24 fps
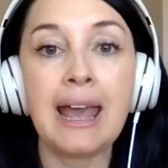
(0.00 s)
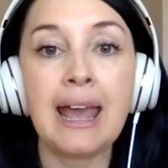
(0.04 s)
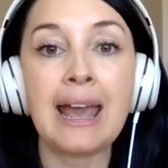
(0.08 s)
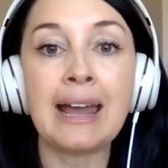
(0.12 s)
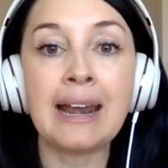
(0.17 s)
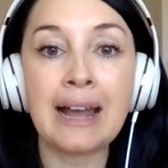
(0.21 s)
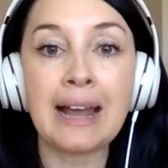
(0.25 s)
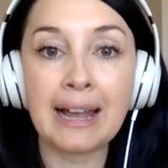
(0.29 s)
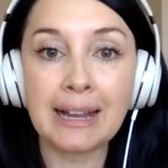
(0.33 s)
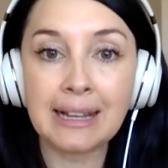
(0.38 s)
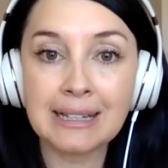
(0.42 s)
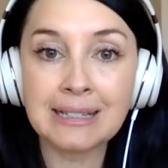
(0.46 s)

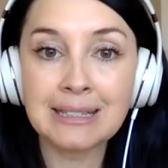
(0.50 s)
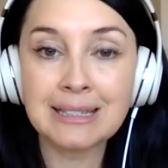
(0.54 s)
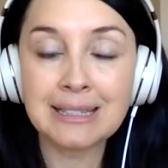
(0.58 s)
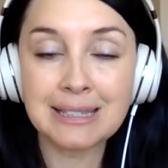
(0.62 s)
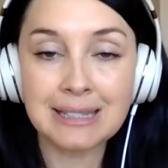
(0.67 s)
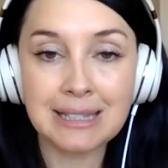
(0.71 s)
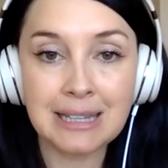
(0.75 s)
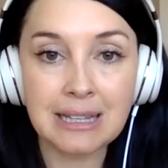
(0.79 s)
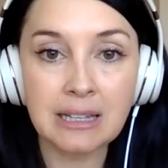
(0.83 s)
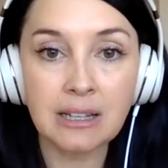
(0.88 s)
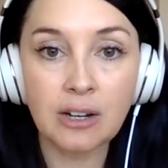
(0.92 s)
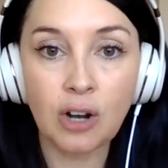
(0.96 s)
And I can
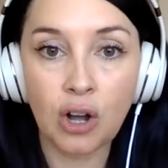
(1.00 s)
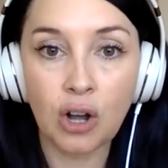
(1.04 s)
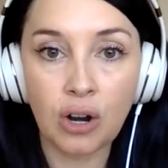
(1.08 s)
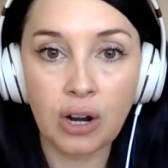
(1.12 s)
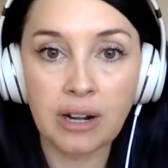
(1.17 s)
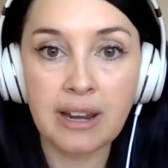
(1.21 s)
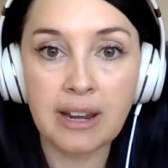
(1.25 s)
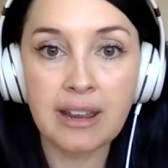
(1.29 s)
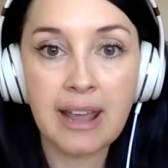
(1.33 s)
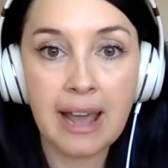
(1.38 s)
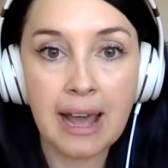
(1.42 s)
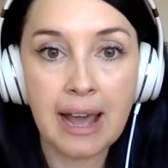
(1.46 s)
see it
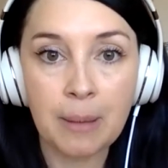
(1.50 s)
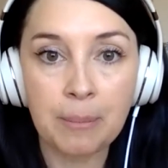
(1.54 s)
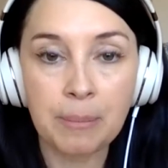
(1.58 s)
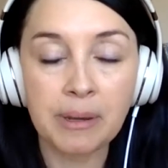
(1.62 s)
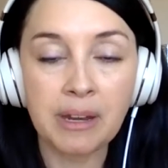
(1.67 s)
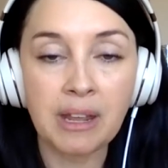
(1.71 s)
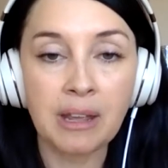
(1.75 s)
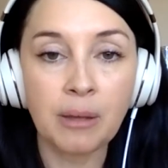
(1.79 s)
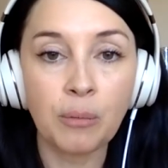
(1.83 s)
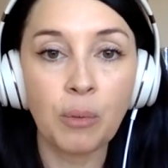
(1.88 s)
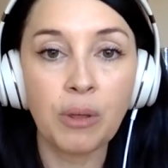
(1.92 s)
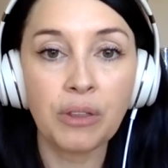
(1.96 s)
already
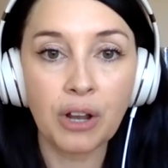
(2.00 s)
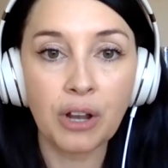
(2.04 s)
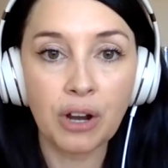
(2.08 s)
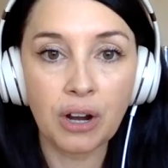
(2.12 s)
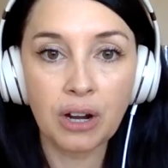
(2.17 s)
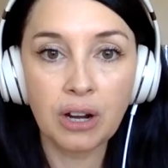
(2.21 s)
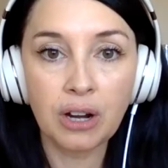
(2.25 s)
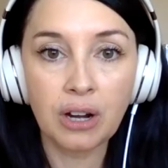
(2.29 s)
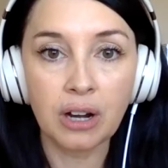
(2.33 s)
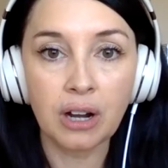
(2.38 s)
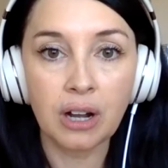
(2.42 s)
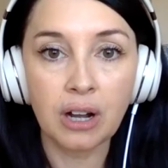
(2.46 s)
happening with
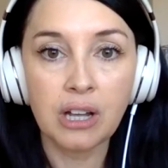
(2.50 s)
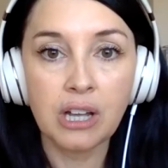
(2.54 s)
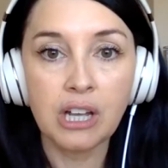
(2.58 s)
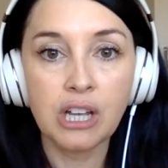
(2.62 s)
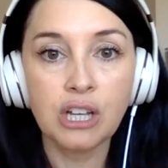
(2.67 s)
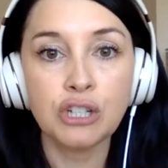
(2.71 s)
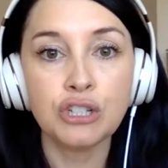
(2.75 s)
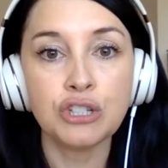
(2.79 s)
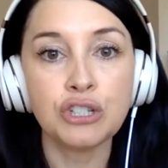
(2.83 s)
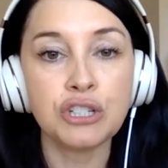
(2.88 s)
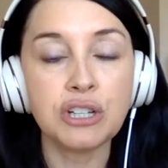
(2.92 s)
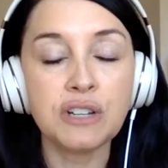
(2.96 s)
her.
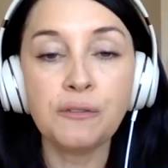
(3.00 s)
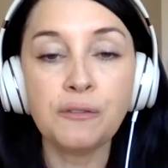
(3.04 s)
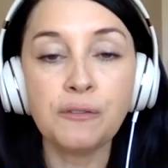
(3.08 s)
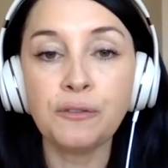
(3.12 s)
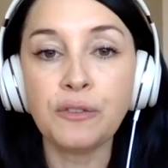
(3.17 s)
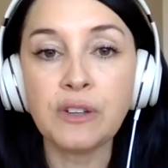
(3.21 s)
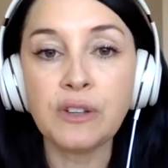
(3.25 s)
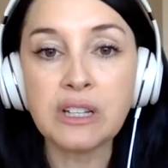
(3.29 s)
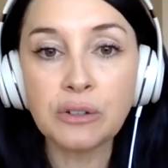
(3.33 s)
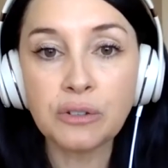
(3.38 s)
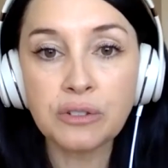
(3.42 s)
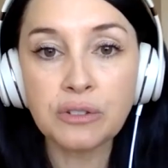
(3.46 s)
She
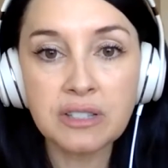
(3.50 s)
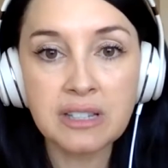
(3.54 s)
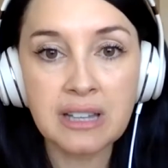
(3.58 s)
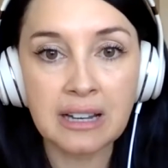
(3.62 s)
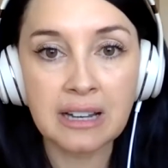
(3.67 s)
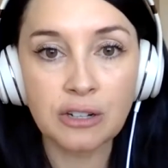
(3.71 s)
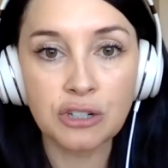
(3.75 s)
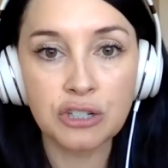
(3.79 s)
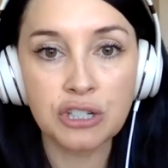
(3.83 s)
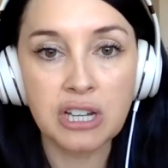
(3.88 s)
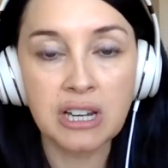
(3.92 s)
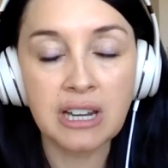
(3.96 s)
feels
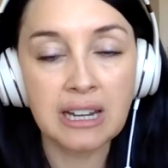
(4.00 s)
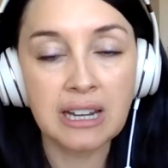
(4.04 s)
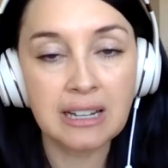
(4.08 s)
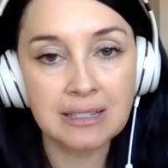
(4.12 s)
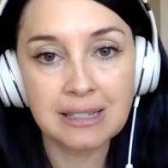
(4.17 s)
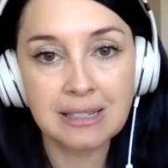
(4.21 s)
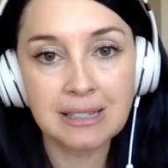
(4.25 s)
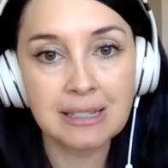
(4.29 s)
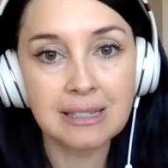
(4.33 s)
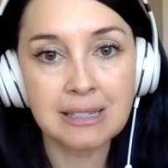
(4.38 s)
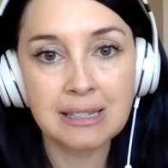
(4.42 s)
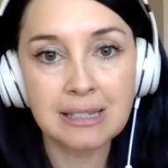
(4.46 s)
like she needs
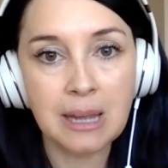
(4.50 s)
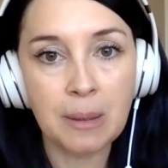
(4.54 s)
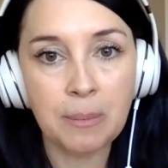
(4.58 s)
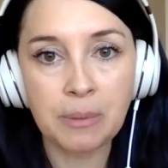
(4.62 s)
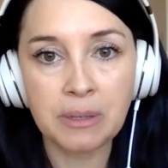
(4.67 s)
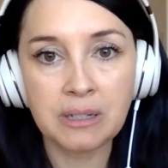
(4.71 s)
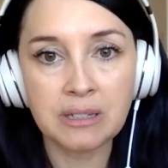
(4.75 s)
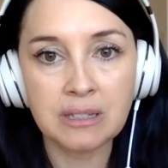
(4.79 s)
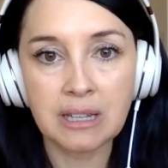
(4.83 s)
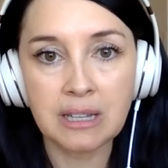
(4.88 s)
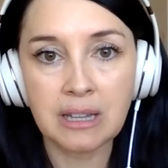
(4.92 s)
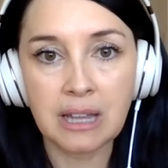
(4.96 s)
to step
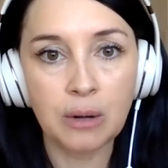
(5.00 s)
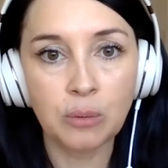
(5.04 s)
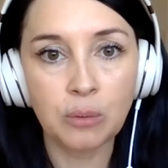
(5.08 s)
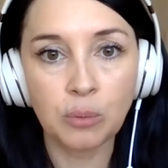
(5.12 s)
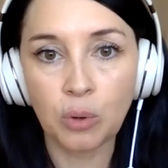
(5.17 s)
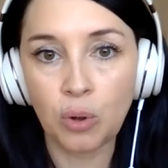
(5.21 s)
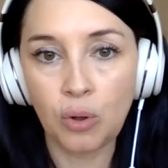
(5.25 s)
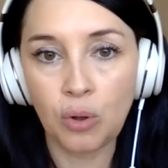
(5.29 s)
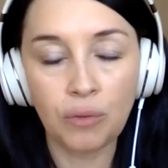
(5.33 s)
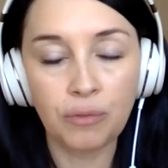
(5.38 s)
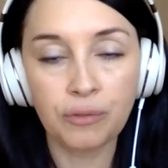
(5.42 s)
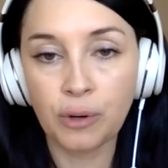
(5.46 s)
into that
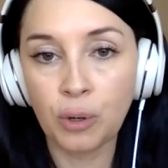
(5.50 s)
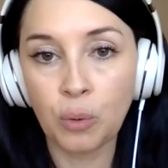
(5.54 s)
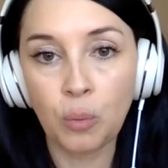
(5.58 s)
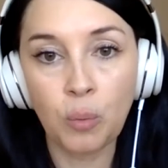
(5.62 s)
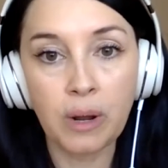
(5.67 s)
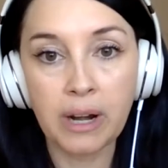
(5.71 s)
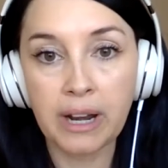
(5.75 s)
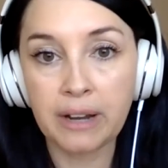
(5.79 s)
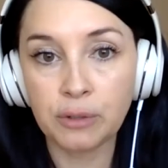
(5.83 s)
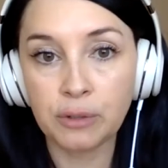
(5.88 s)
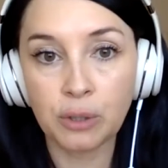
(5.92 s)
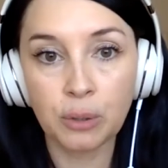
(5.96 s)
role for
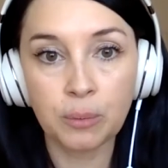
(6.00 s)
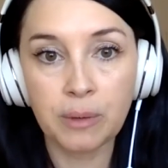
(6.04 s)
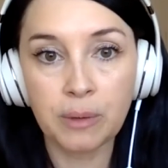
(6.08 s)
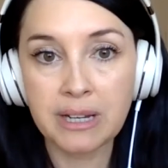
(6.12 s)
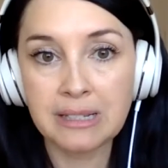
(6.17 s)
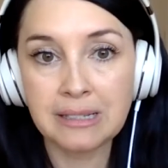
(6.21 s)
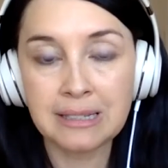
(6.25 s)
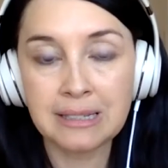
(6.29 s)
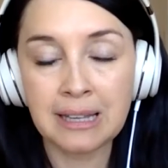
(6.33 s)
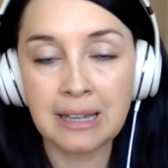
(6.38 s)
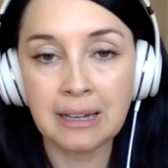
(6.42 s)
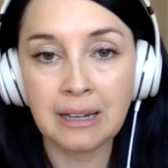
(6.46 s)
whatever
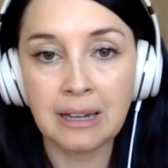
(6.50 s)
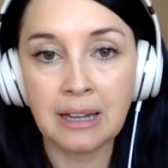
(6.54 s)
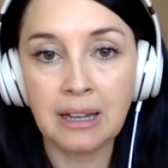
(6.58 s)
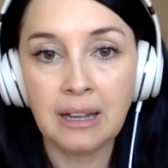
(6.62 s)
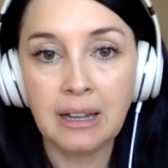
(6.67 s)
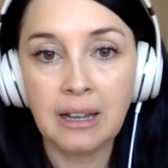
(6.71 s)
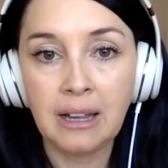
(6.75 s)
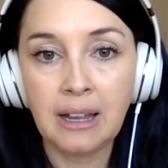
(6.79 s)
reason.